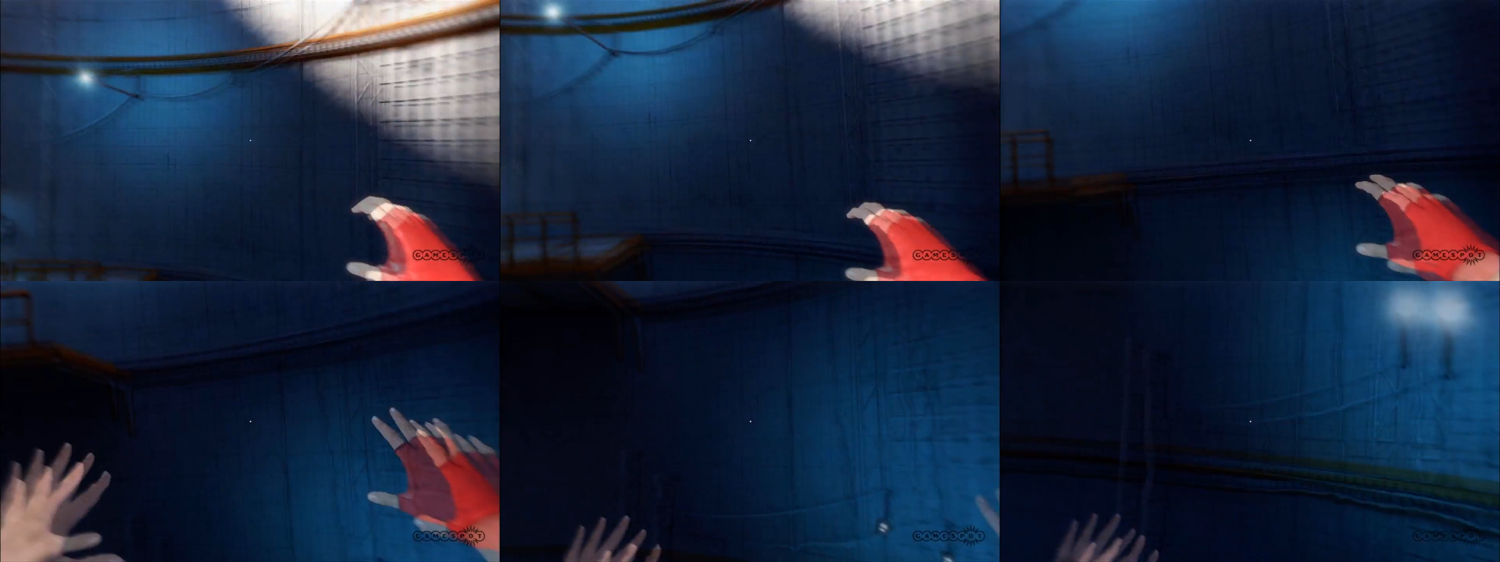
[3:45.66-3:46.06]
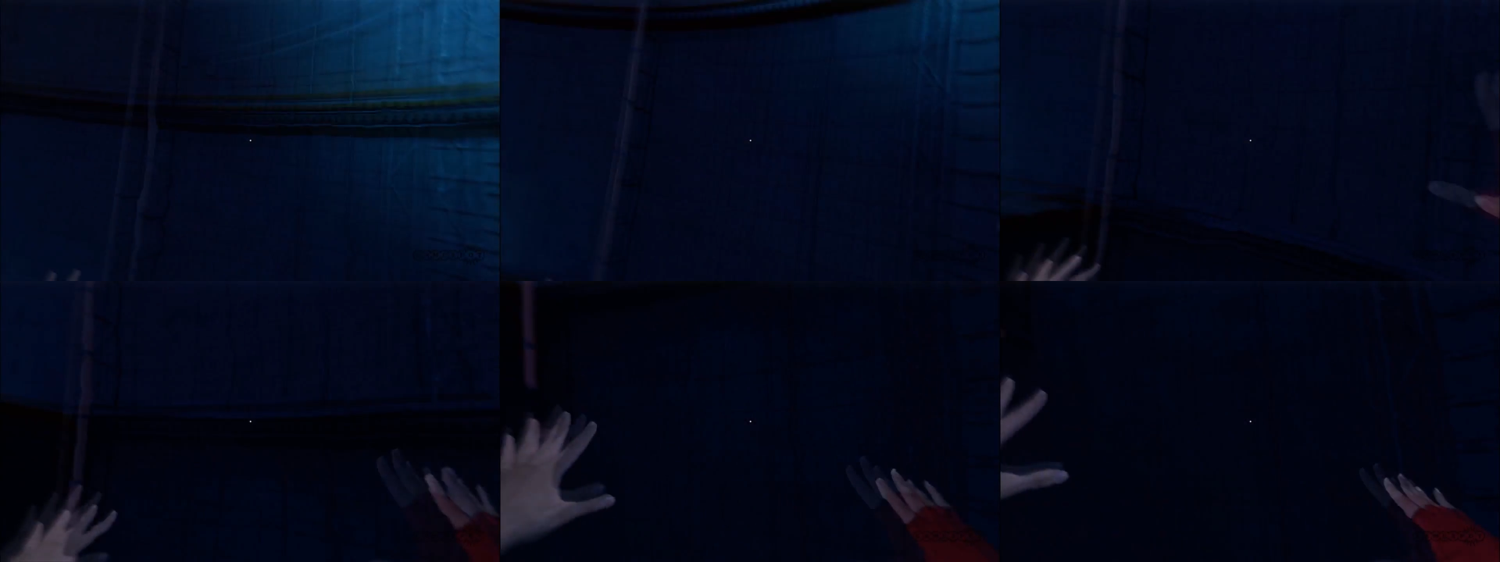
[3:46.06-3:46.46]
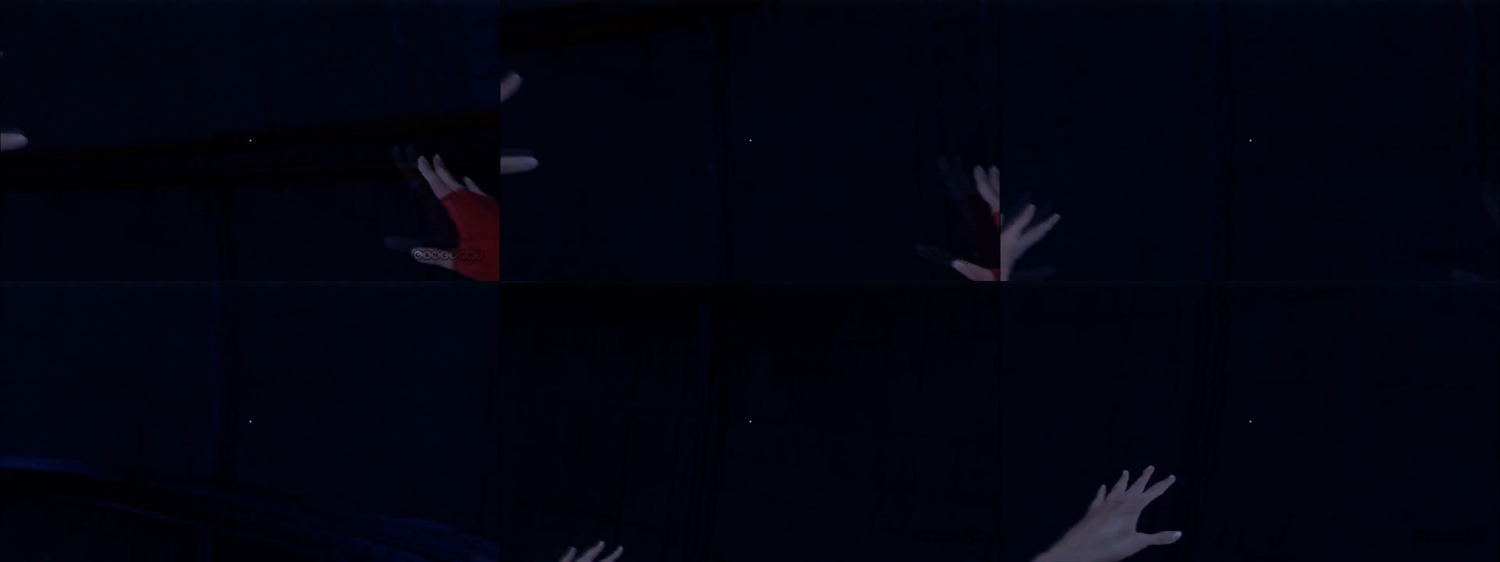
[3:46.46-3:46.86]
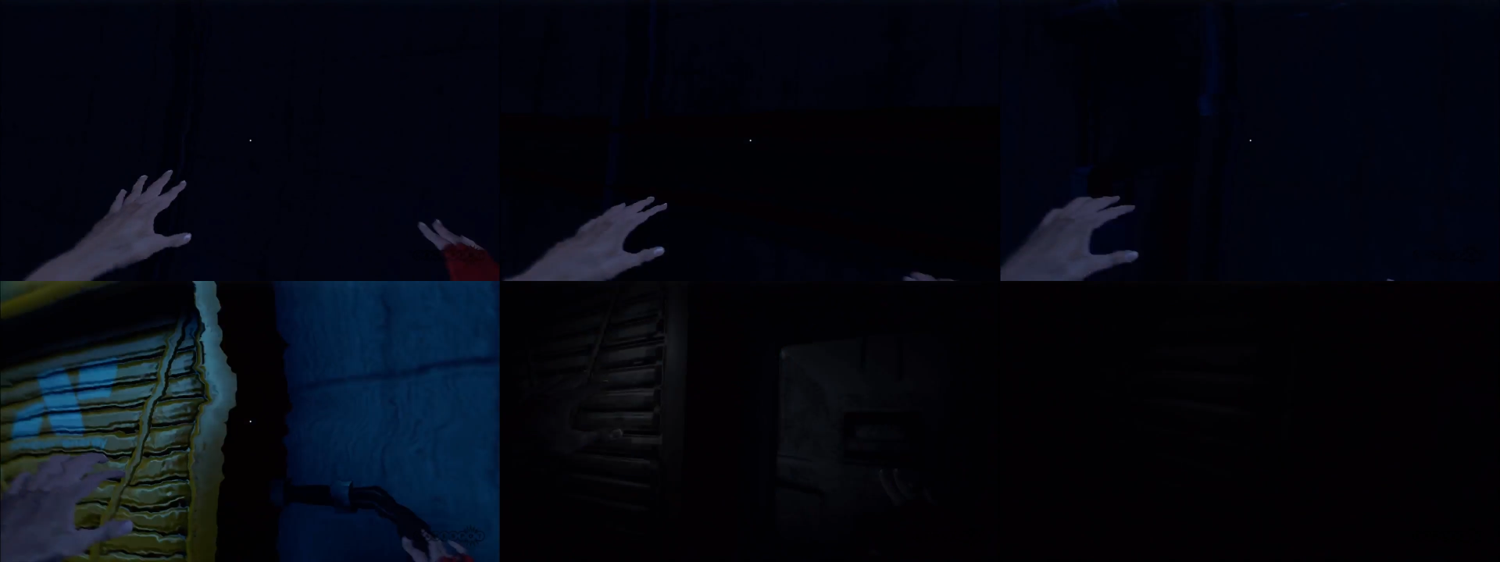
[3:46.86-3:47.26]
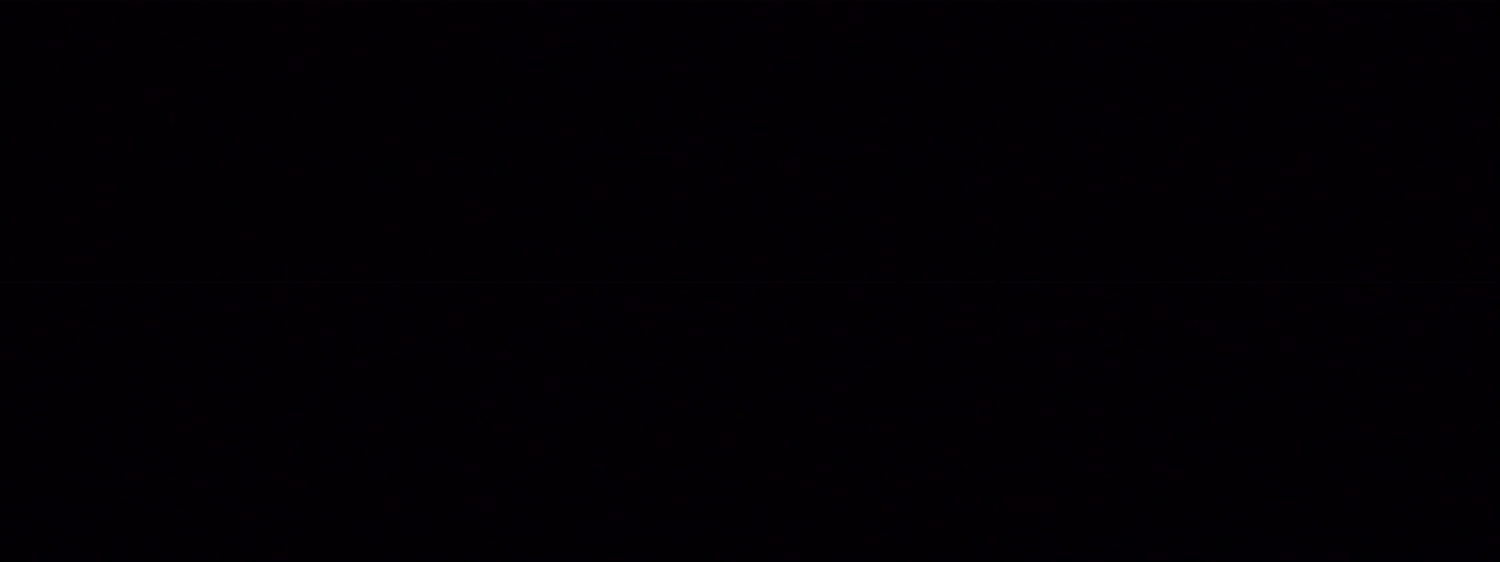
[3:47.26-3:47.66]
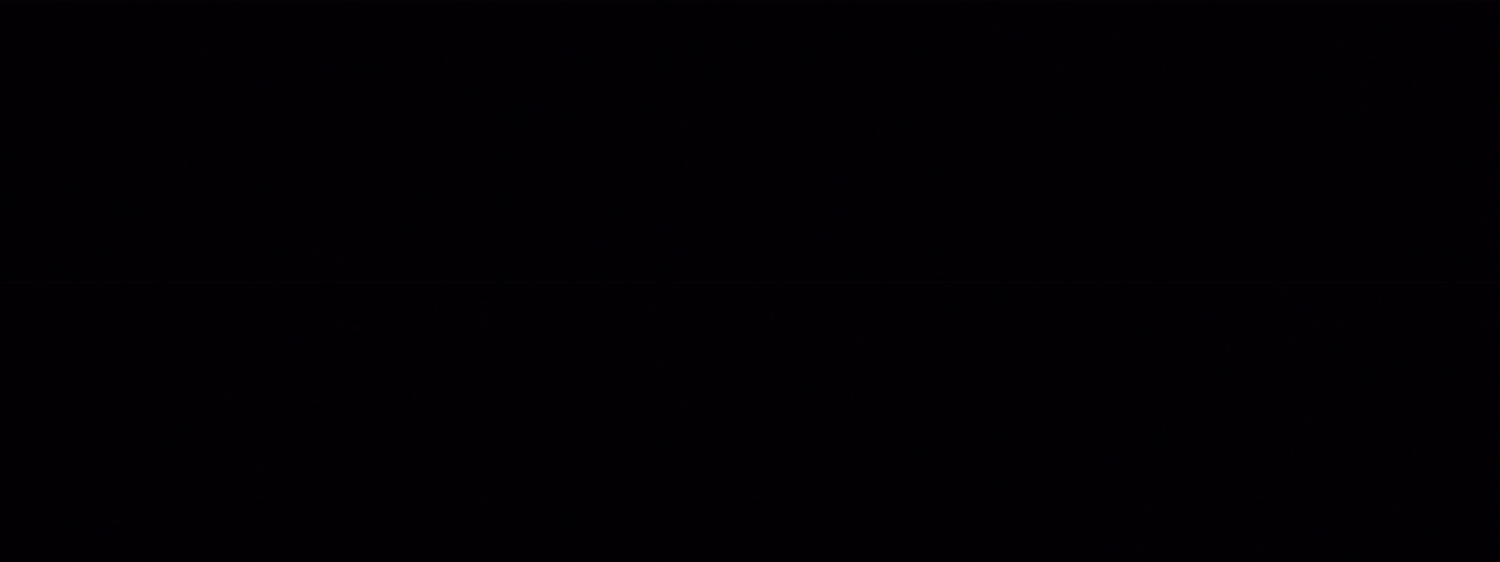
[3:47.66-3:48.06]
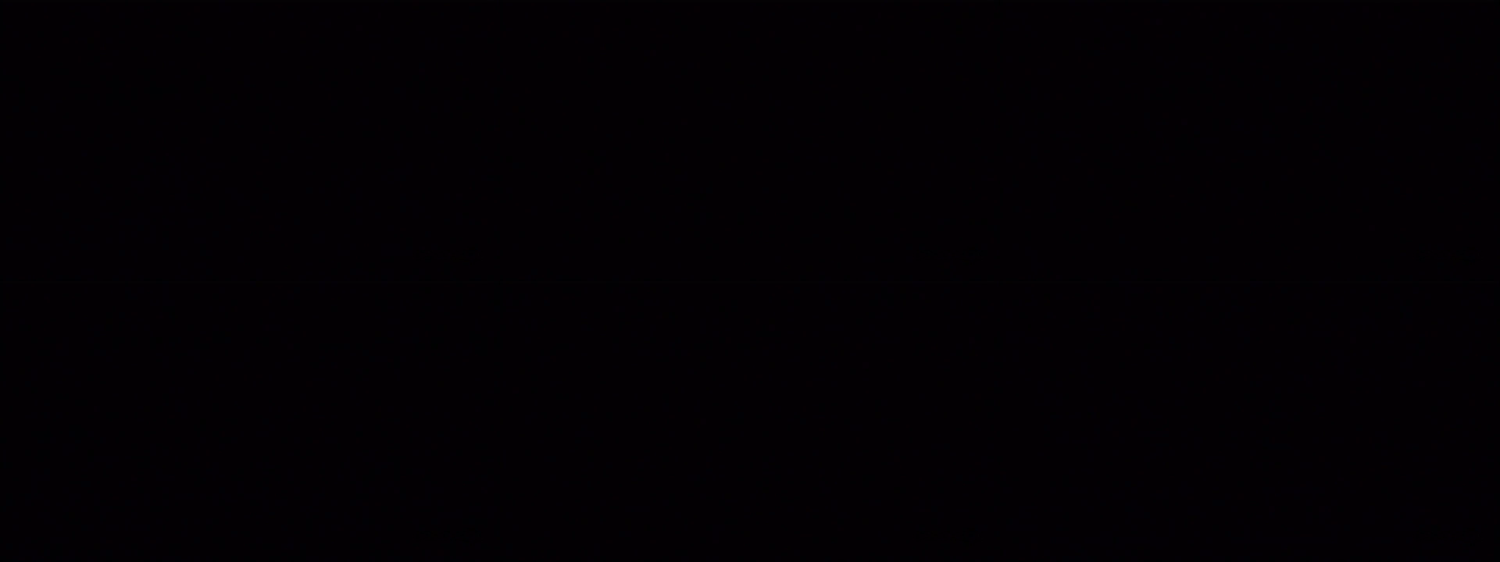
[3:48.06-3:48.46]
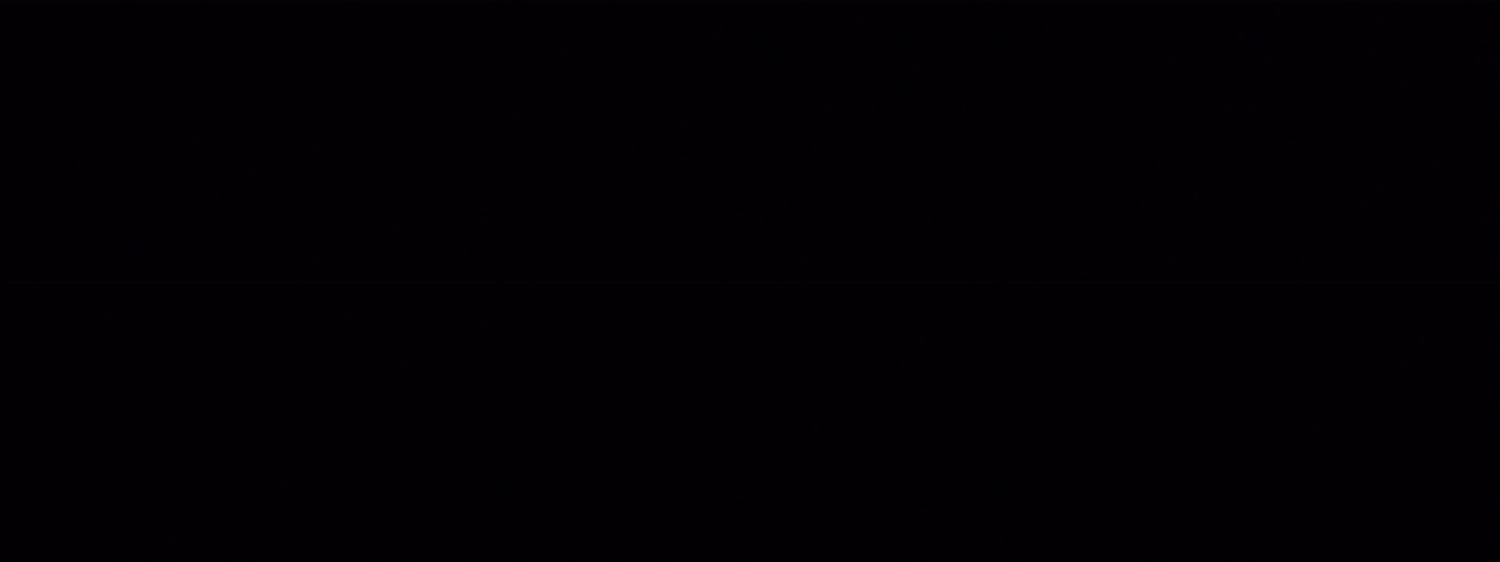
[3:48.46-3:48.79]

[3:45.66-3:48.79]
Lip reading: Nobody's mouth can be seen.